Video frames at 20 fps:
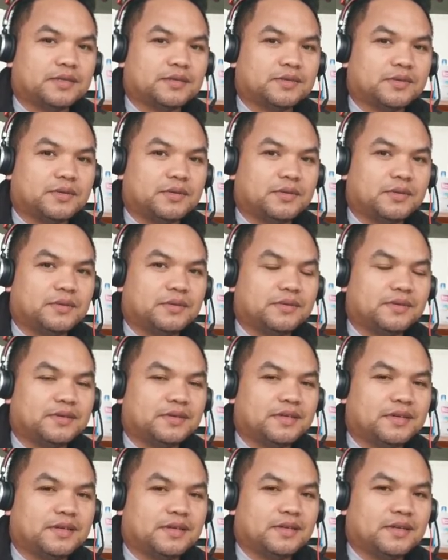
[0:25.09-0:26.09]
So,
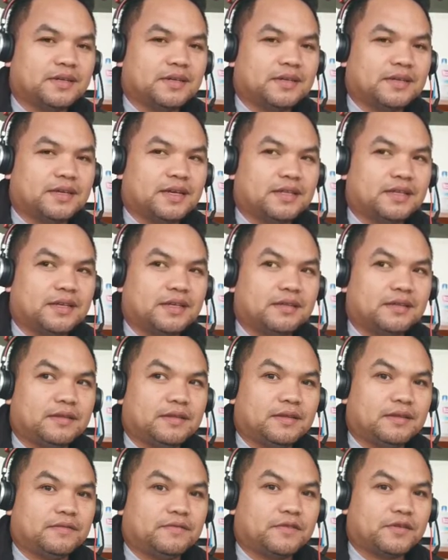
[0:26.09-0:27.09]
and then
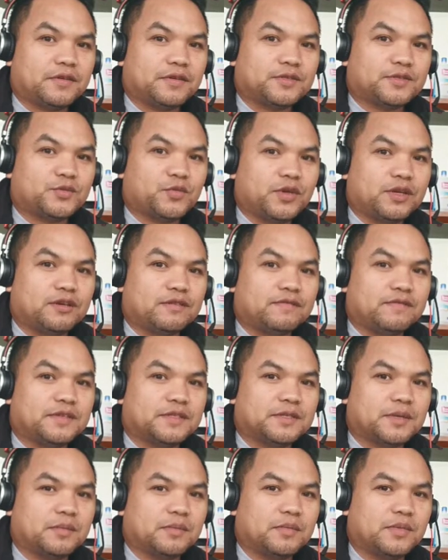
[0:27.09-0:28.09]
first week of
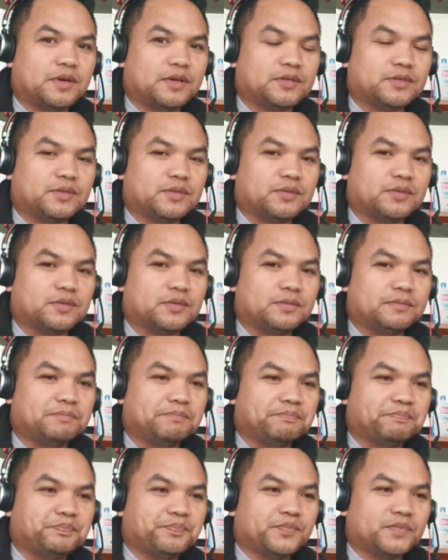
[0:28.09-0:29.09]
December, so
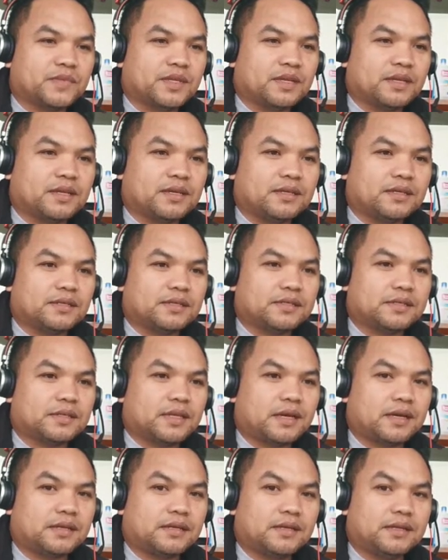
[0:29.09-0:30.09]

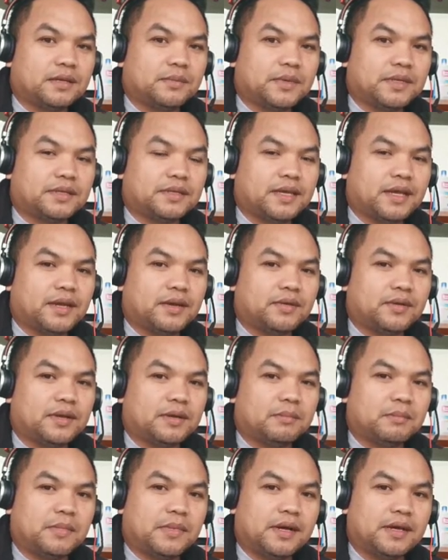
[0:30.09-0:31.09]
start na naman tayo
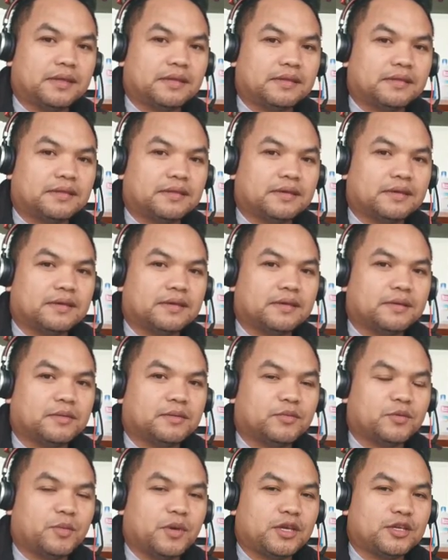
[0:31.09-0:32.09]
ng month
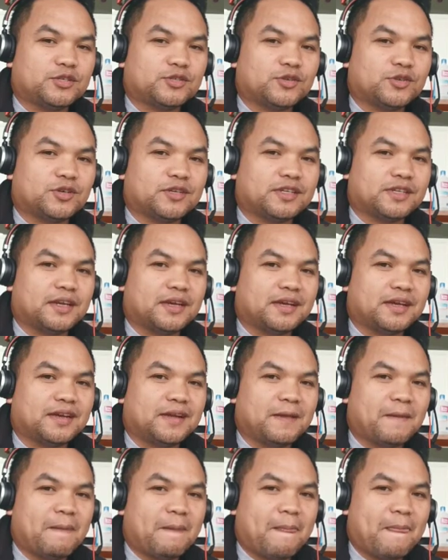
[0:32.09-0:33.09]
to make sure na
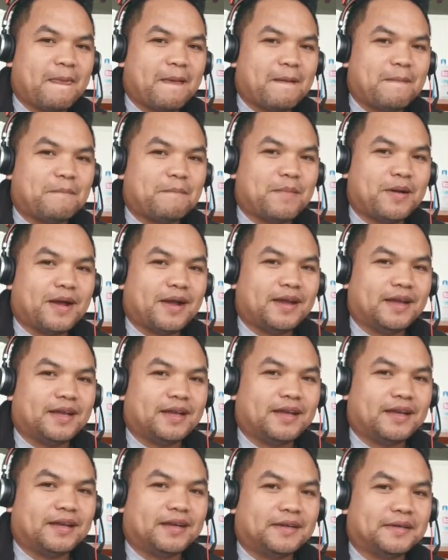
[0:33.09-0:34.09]
mag,
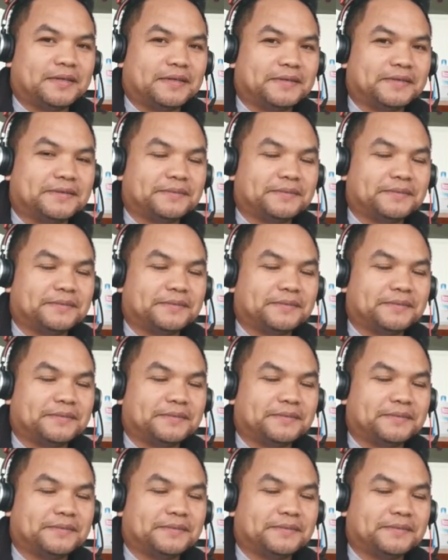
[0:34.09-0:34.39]
uh,